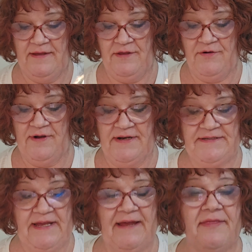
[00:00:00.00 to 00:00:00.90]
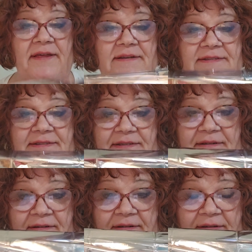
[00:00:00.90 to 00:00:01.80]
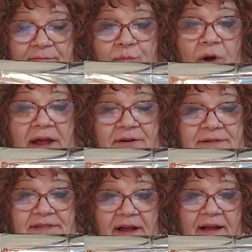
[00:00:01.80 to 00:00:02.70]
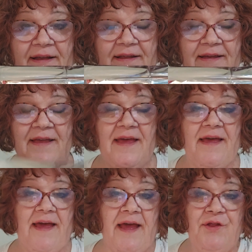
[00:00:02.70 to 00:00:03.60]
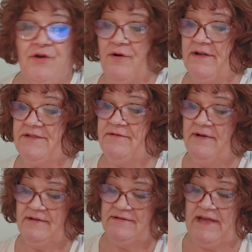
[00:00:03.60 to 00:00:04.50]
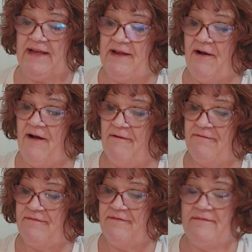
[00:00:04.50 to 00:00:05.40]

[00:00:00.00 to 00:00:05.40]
you're going to take this brighter side and you're going to take it off.